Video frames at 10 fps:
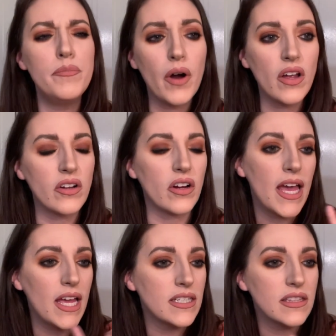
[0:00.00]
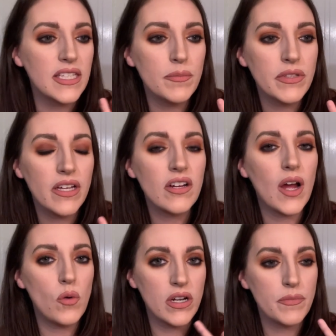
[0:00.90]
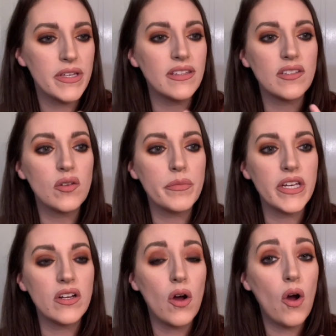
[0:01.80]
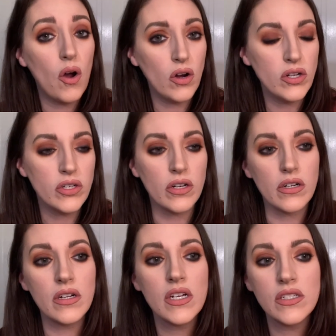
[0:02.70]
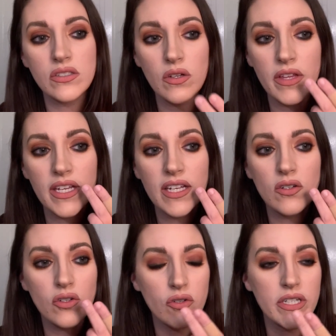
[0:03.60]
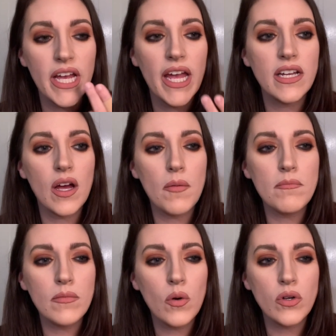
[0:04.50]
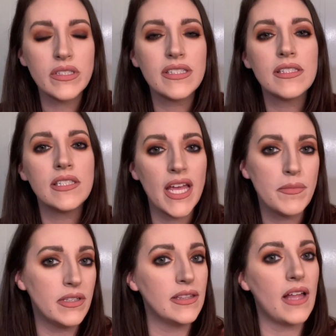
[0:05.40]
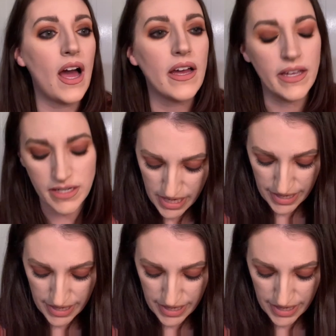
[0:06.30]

butter. And a lip liner, I want to be a little bit harder so that it'll create a more stable line.